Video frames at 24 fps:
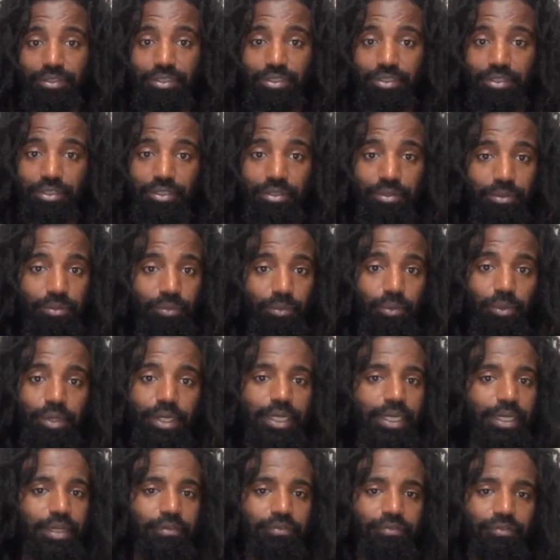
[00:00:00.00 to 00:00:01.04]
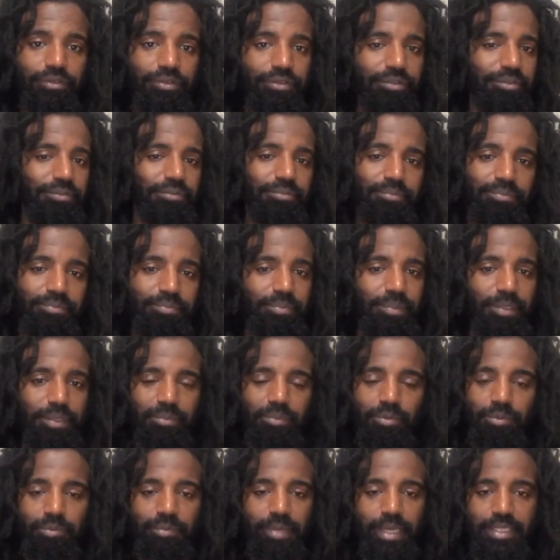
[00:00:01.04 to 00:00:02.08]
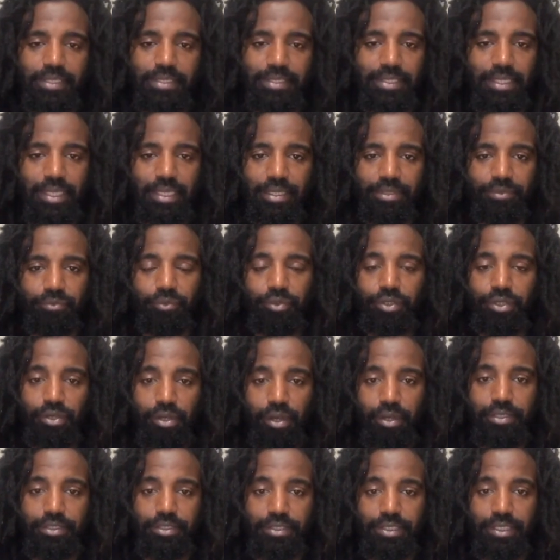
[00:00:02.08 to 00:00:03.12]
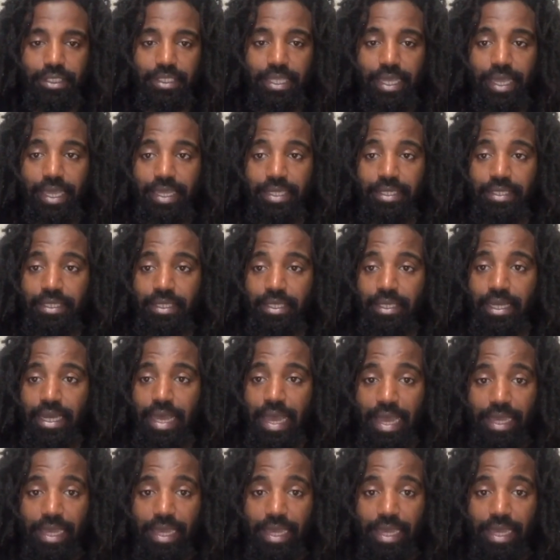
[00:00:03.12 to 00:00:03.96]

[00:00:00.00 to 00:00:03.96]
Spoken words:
you know, whatever people may say in regards to that.